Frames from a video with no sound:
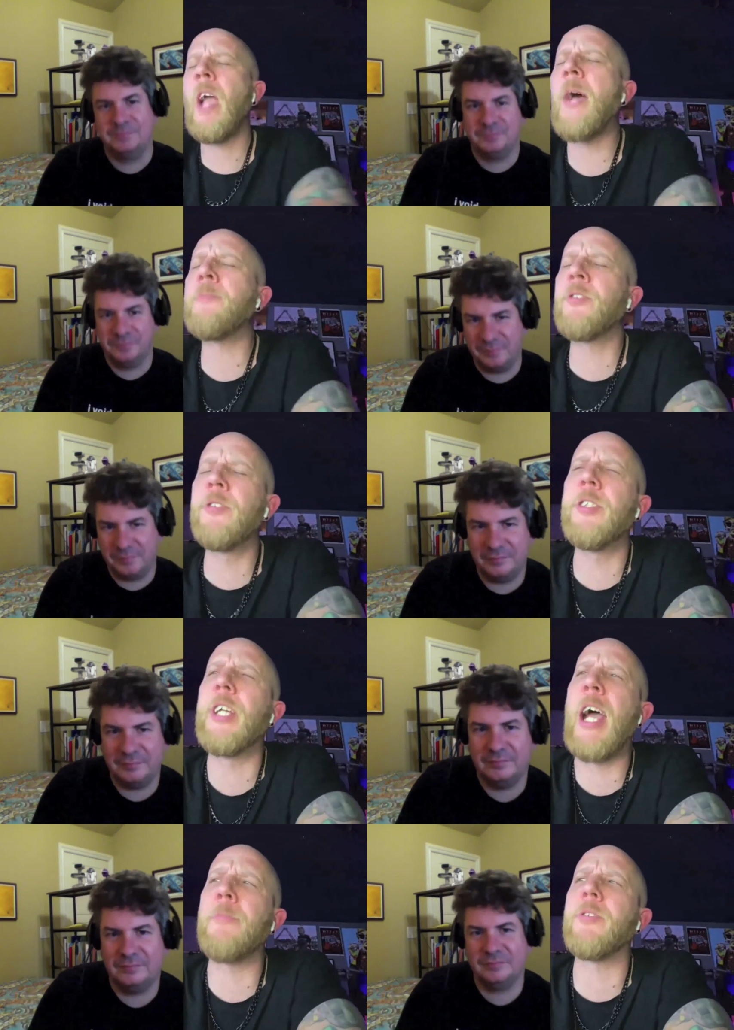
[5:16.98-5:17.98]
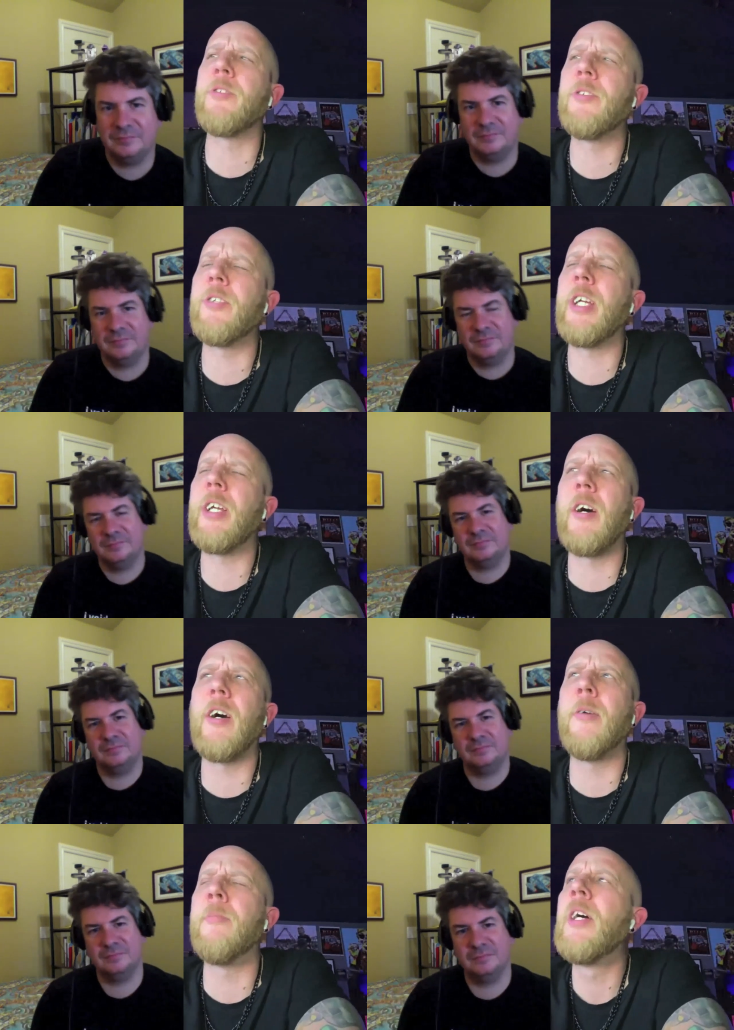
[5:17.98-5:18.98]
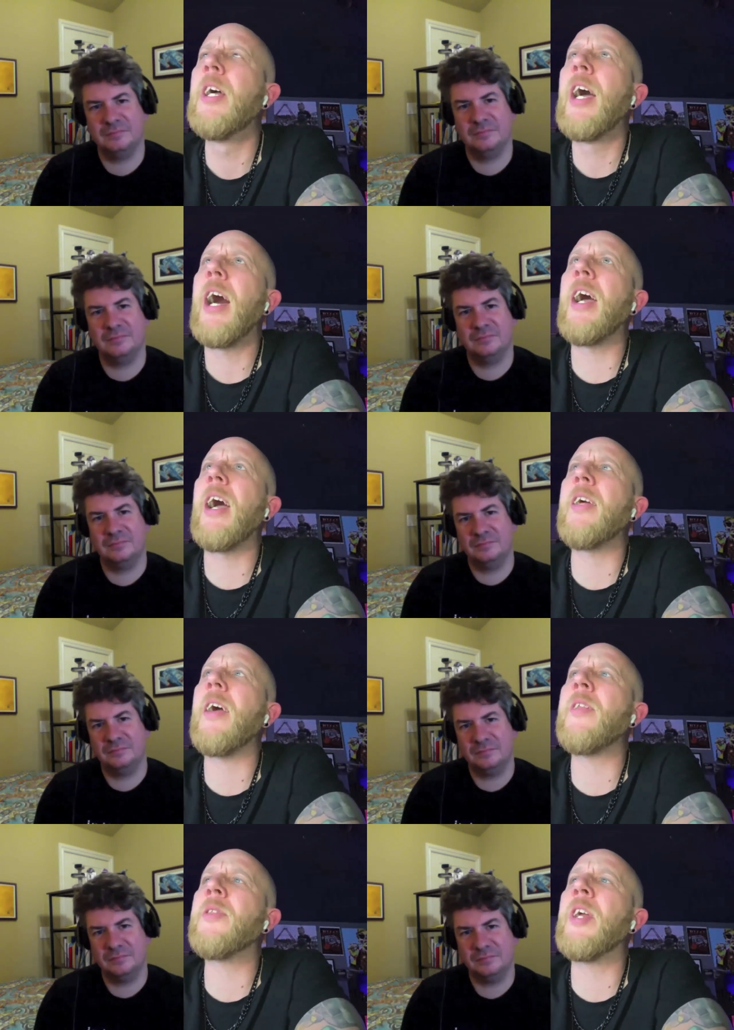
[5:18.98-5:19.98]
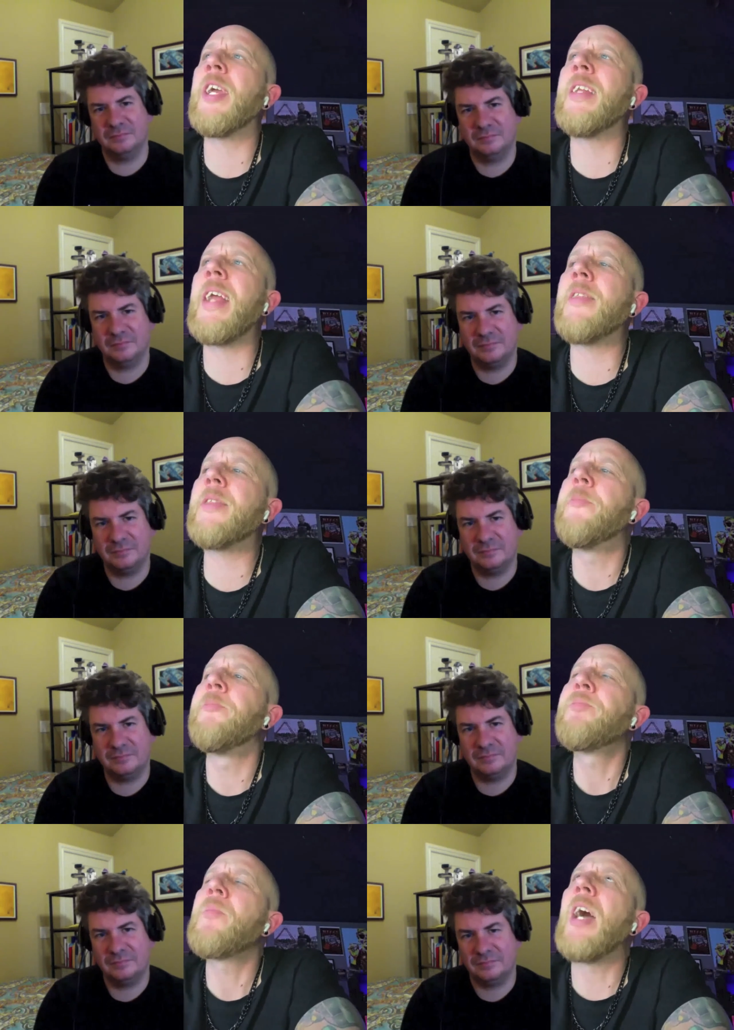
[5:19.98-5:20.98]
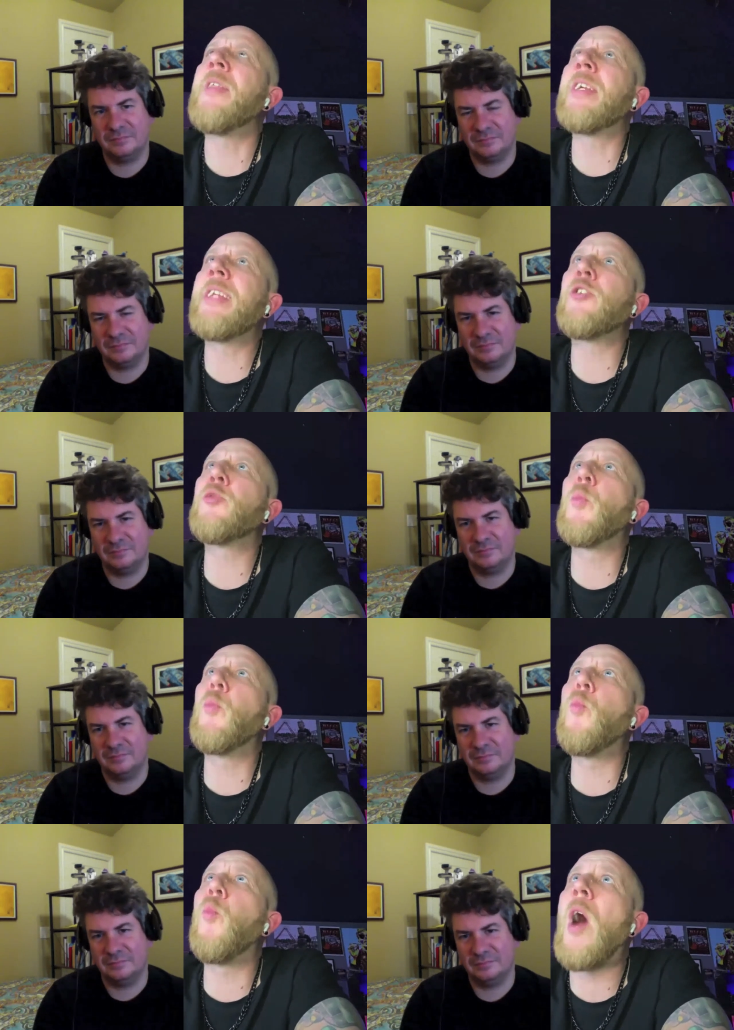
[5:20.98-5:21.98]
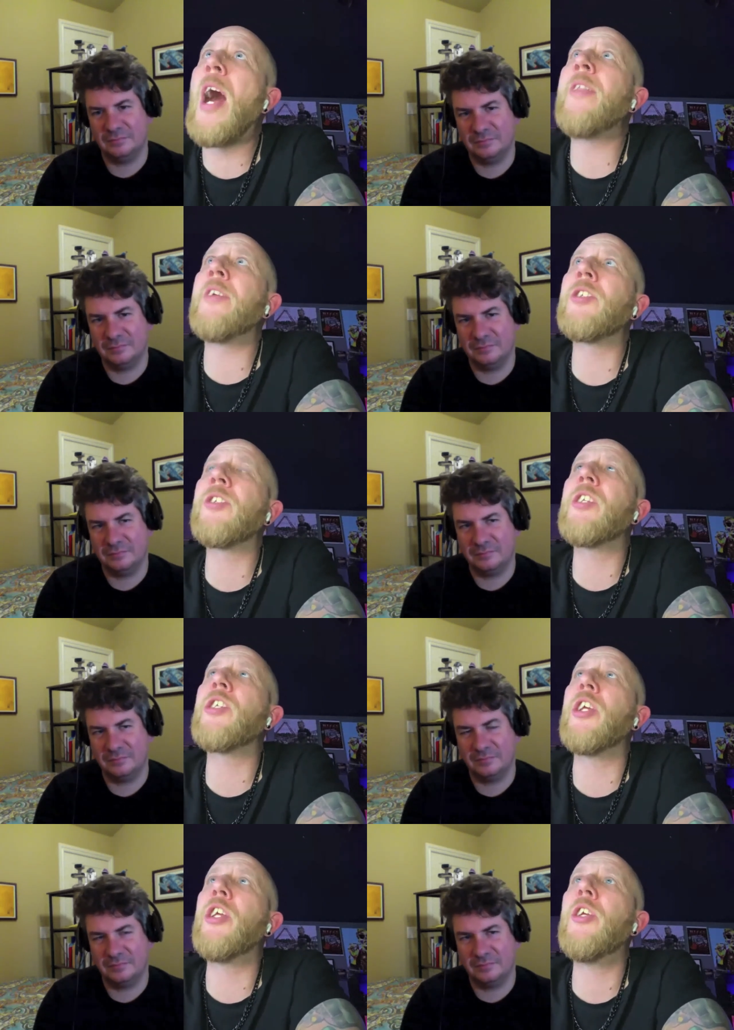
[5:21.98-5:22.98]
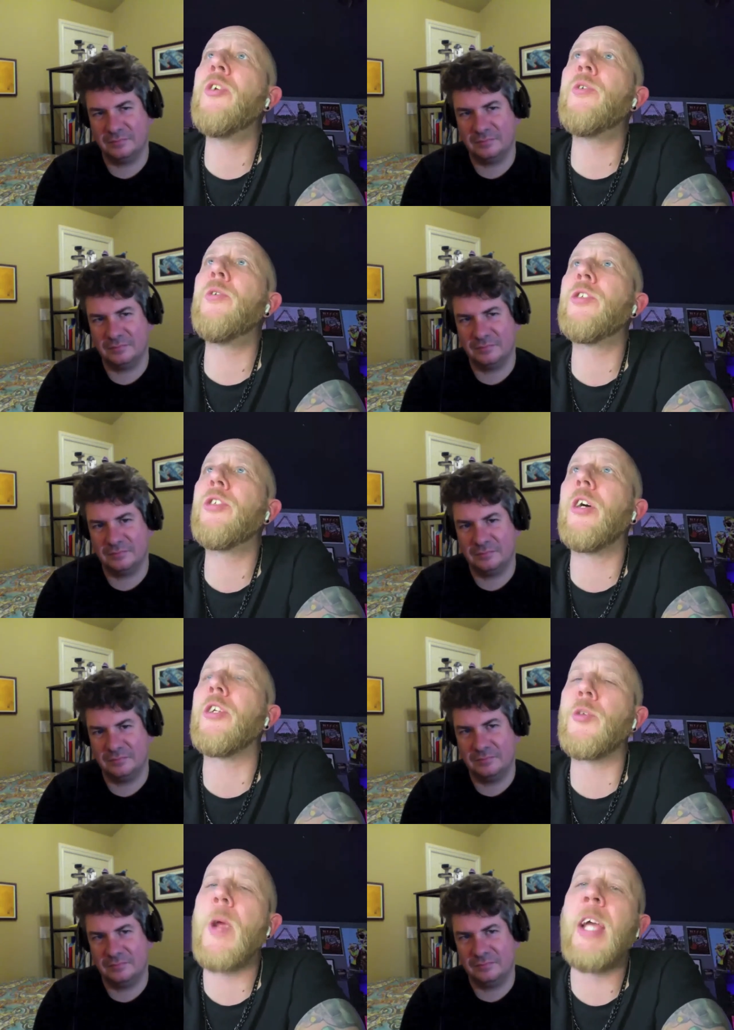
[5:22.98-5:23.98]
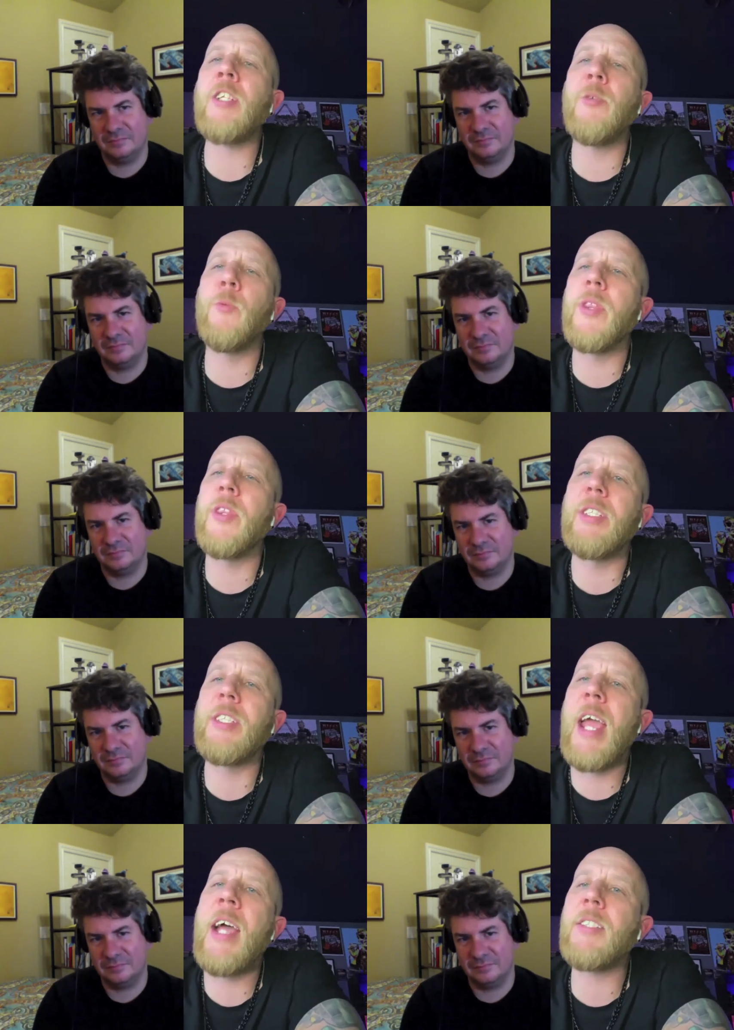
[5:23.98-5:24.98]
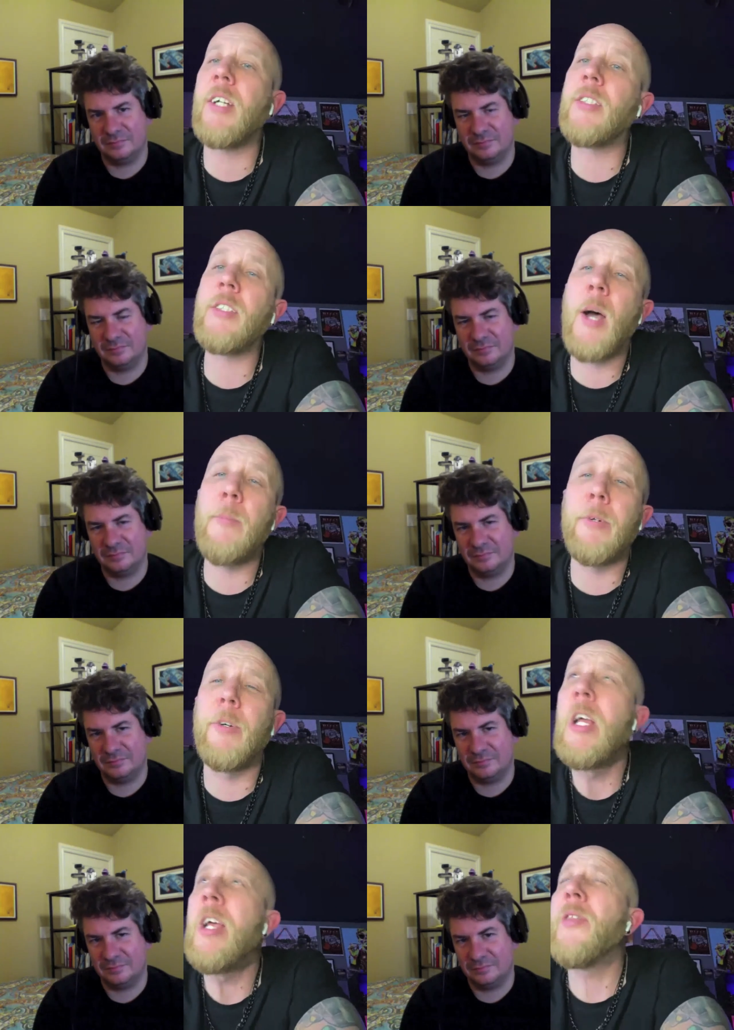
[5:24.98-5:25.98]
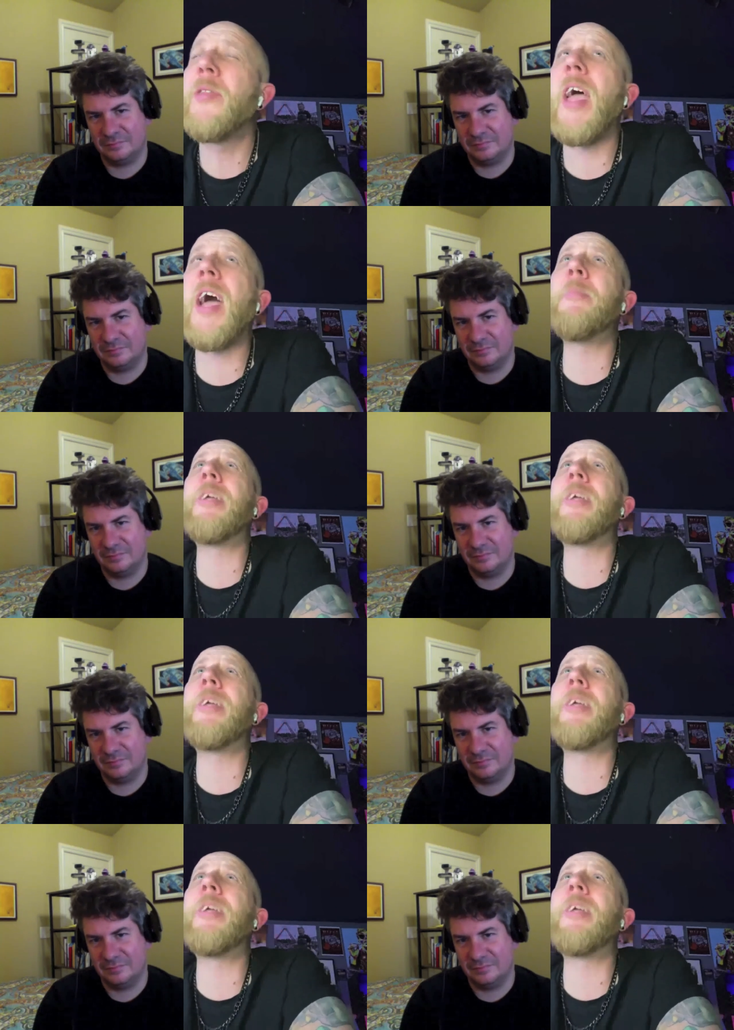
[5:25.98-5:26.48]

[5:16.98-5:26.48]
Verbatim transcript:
Speaker 1: Absolutely, absolutely. Um, I, I think, and I, I think that's why there's such a huge attraction with this cast ensemble. That I